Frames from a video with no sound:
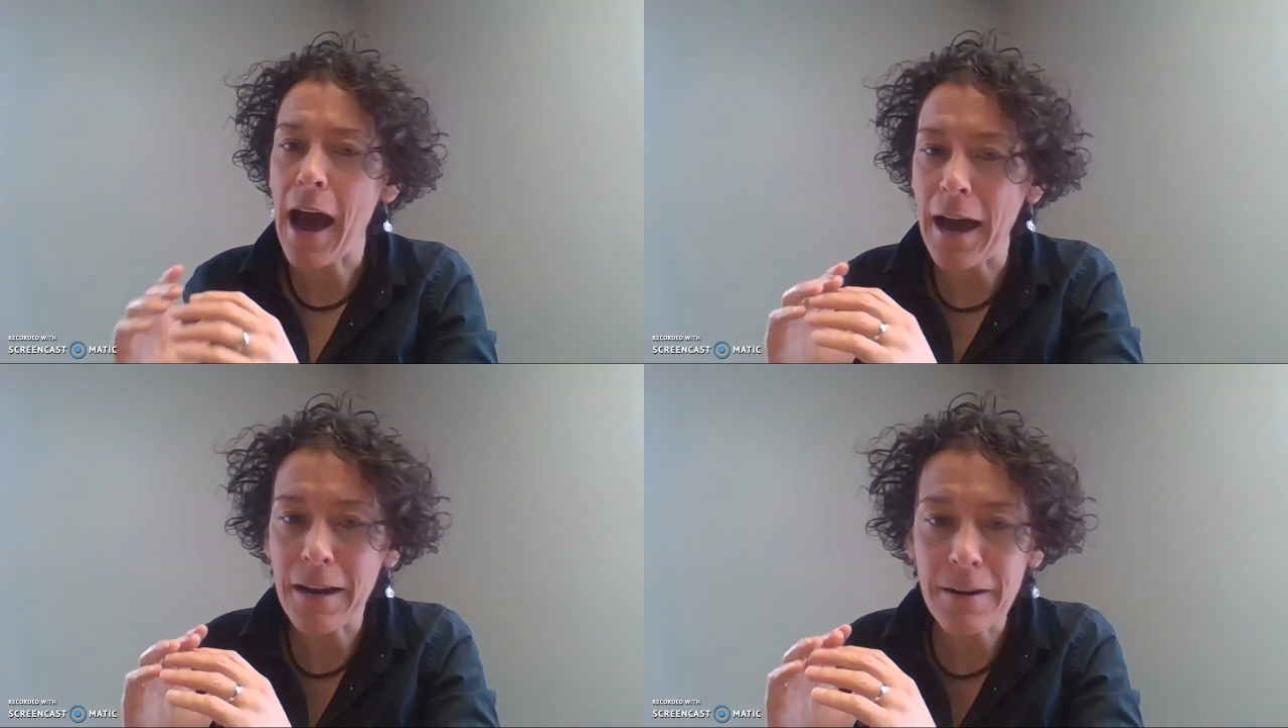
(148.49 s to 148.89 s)

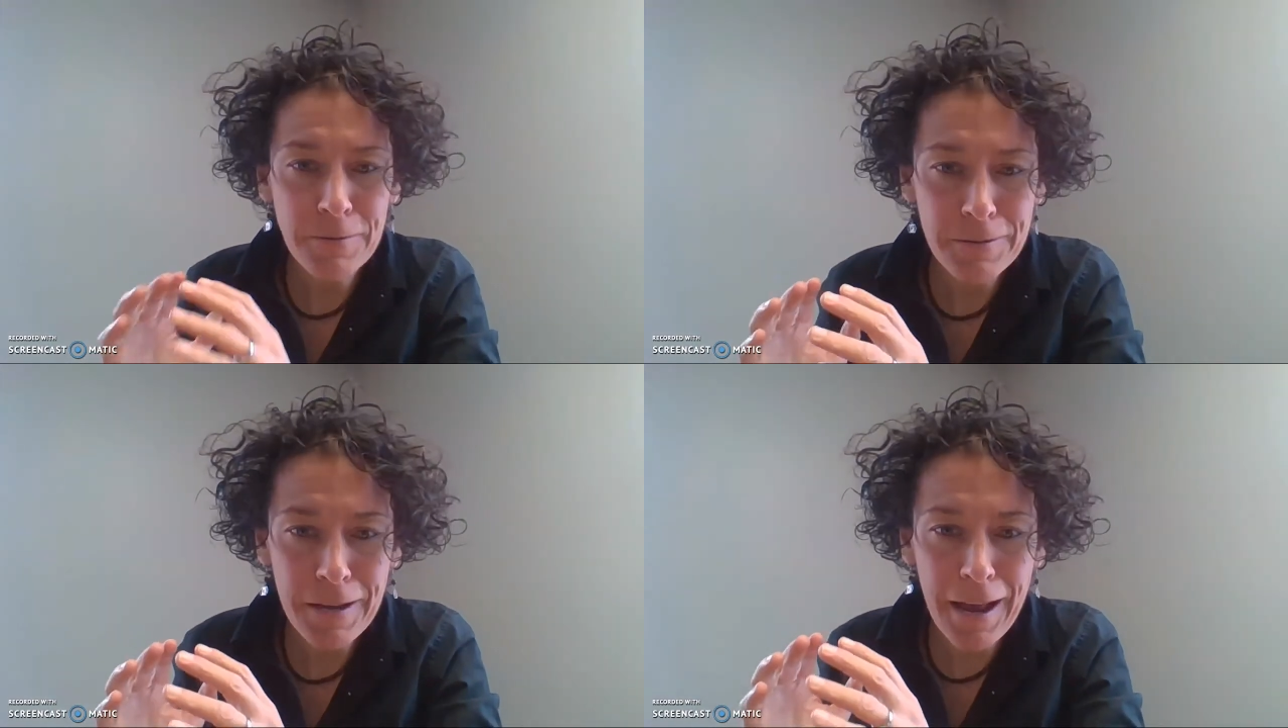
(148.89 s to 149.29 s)
I
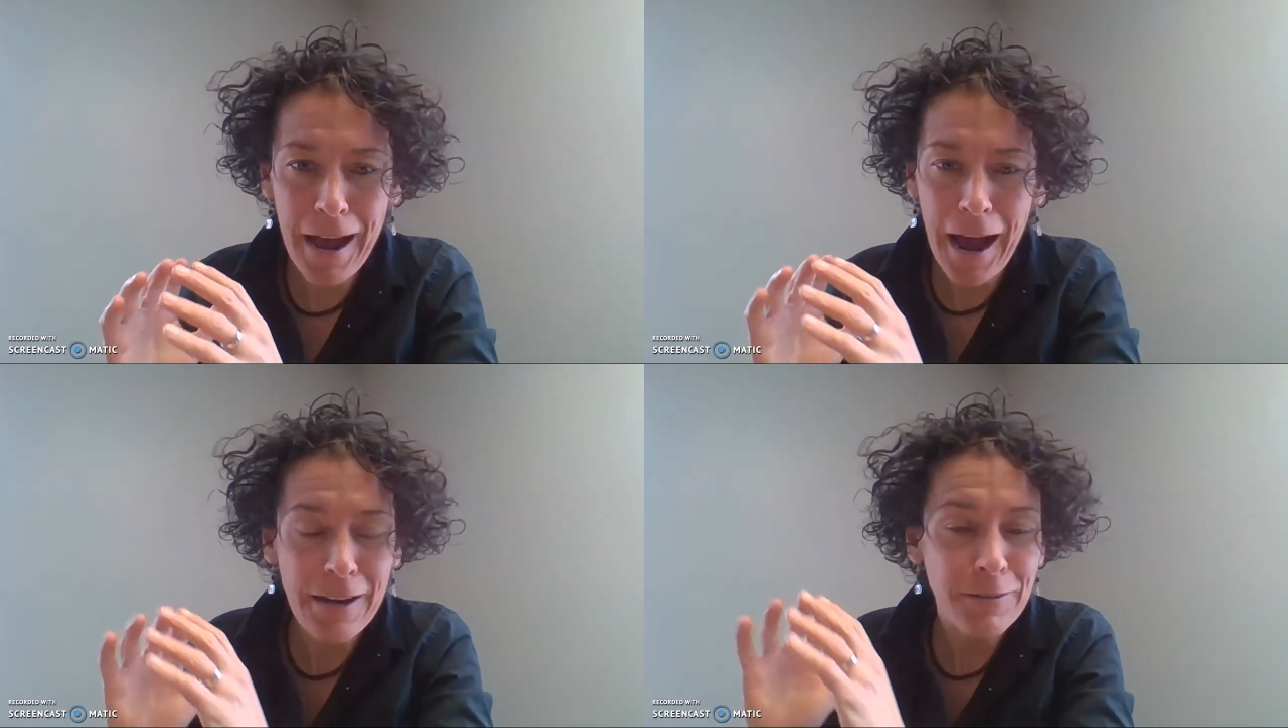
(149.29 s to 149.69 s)
don't
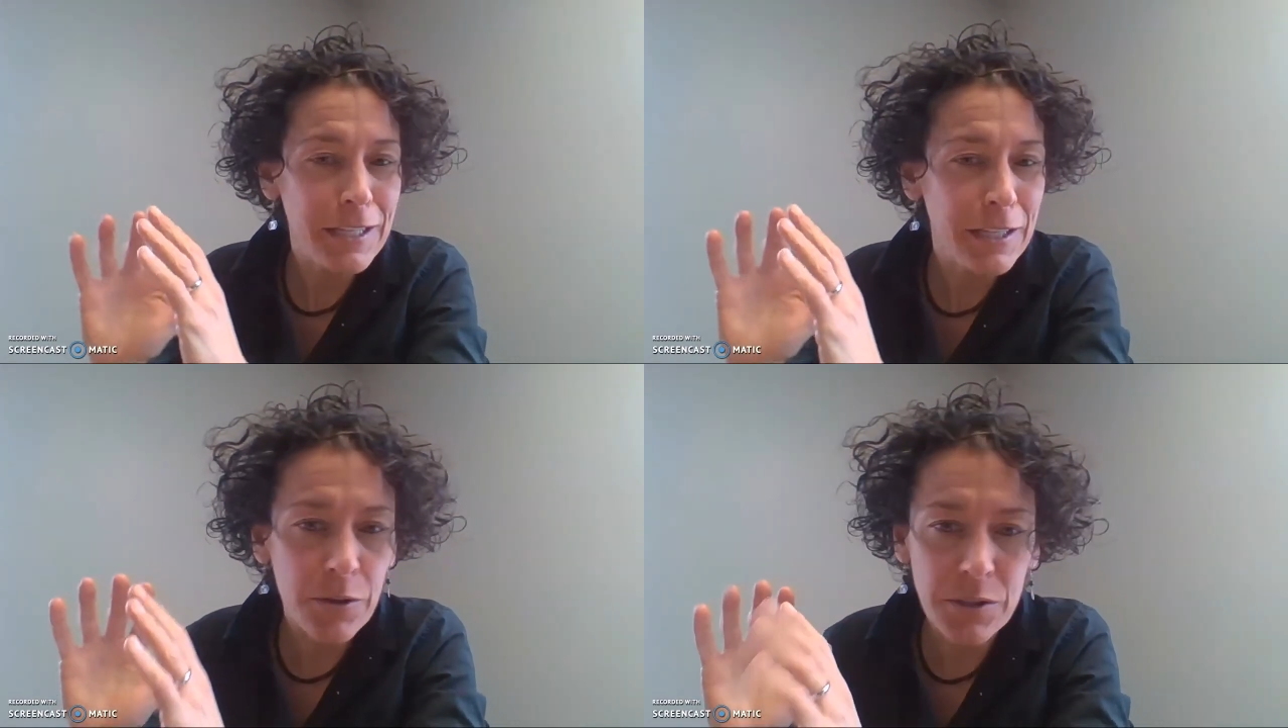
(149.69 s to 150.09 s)

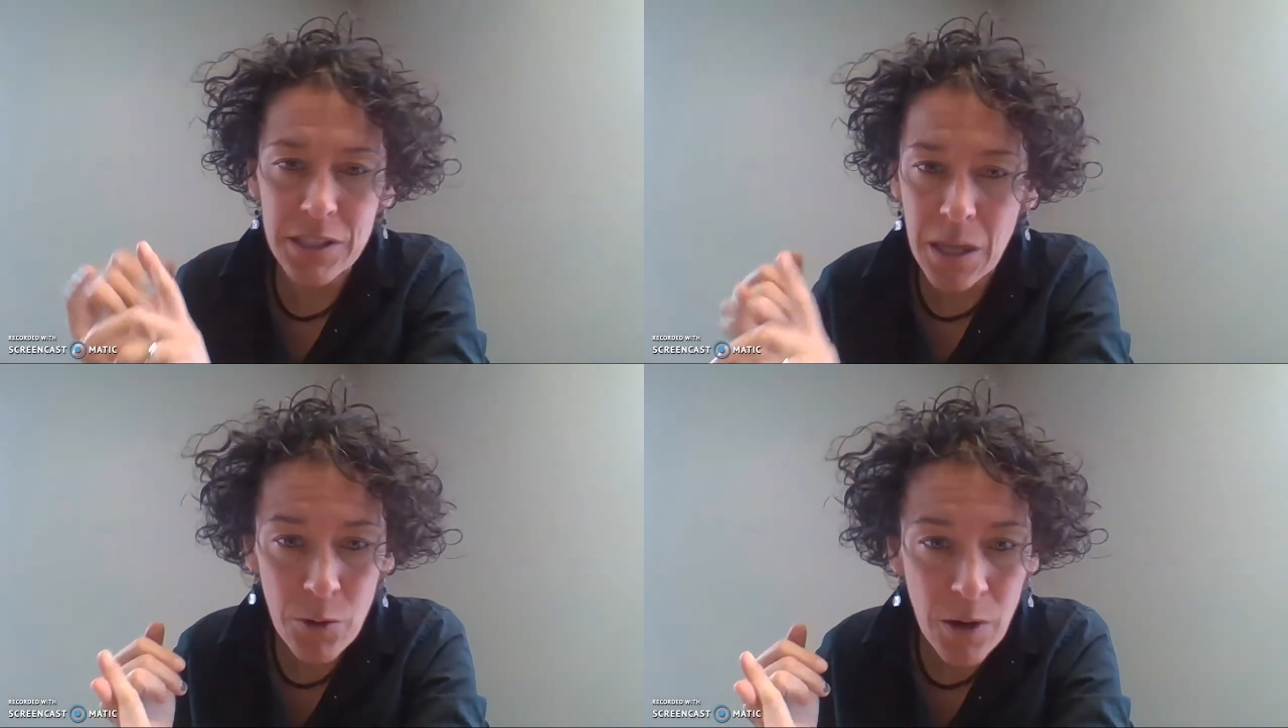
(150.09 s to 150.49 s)
need those
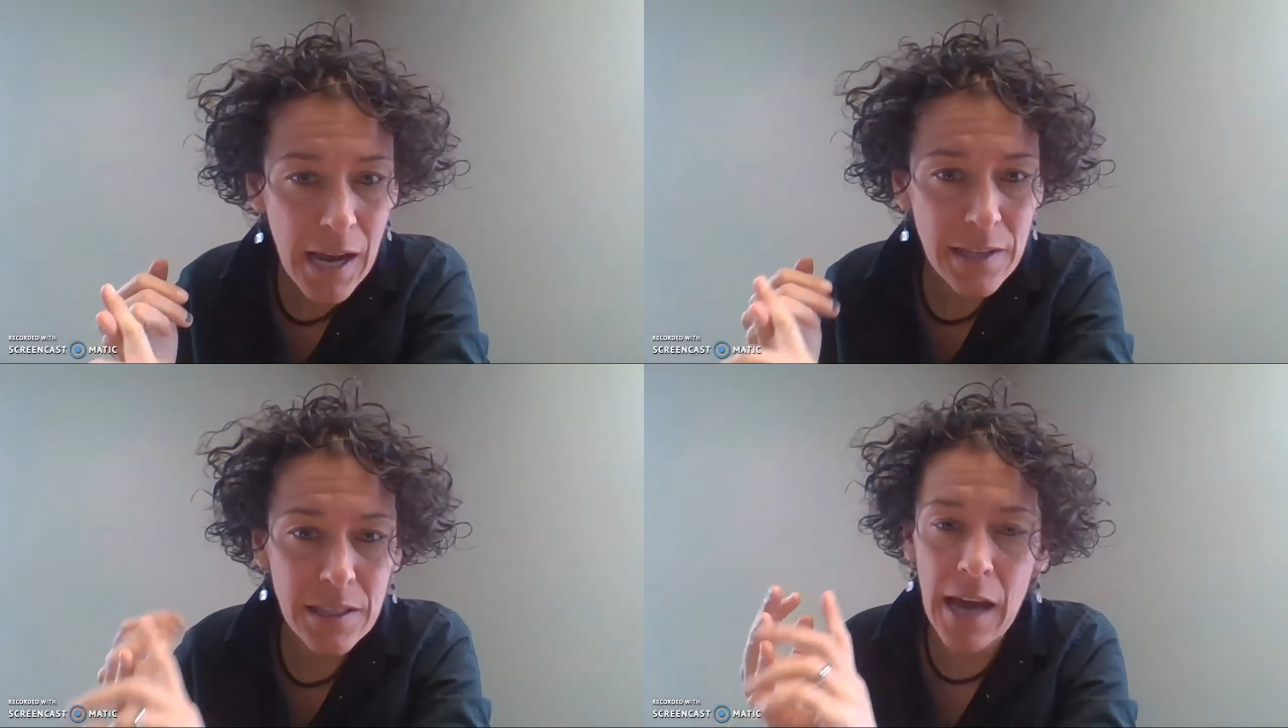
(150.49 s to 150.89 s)
summarized.